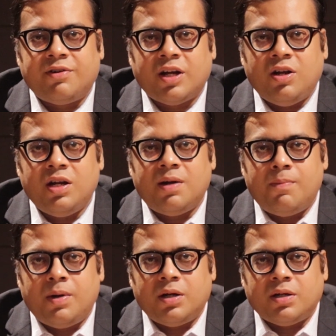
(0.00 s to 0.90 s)
a regular
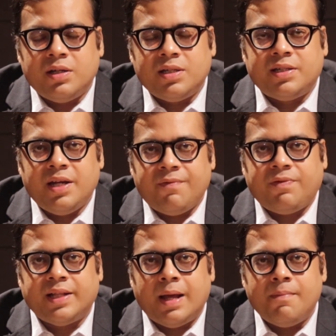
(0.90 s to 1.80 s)
monotonous day
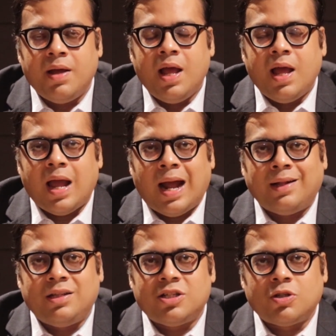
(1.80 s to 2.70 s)
for them
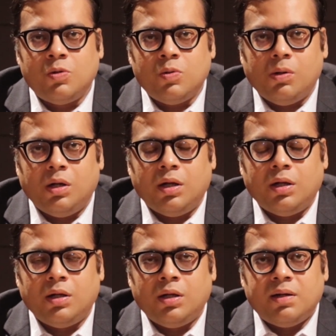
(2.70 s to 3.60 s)
at the school.
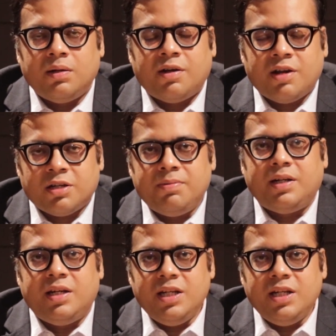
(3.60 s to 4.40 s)
Trust me,